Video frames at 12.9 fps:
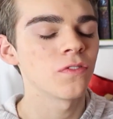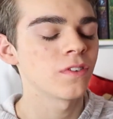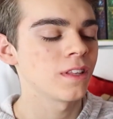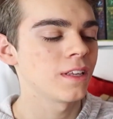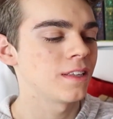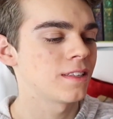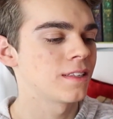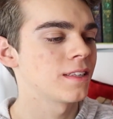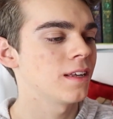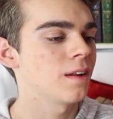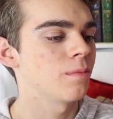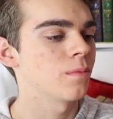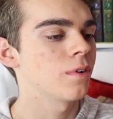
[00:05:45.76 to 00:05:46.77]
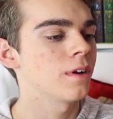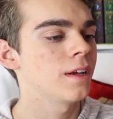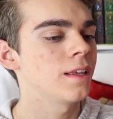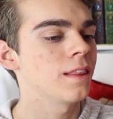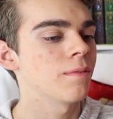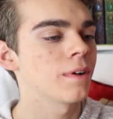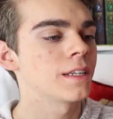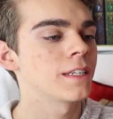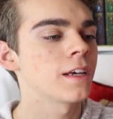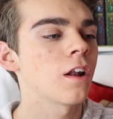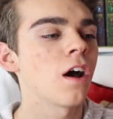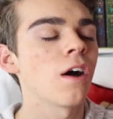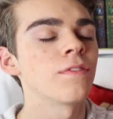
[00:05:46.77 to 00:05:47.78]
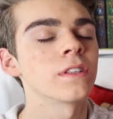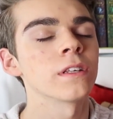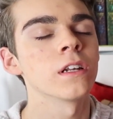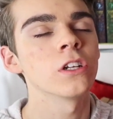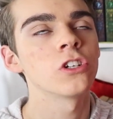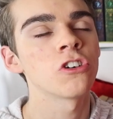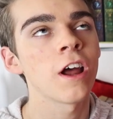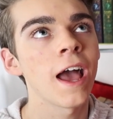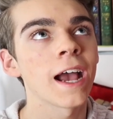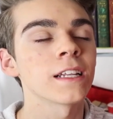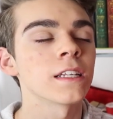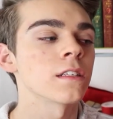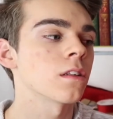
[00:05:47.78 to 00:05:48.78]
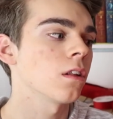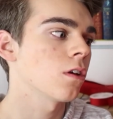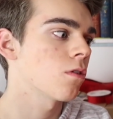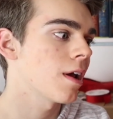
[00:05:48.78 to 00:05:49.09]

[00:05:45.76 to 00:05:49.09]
over this, and I'm worried I'm gonna take it off, it's gonna detract, it's gonna look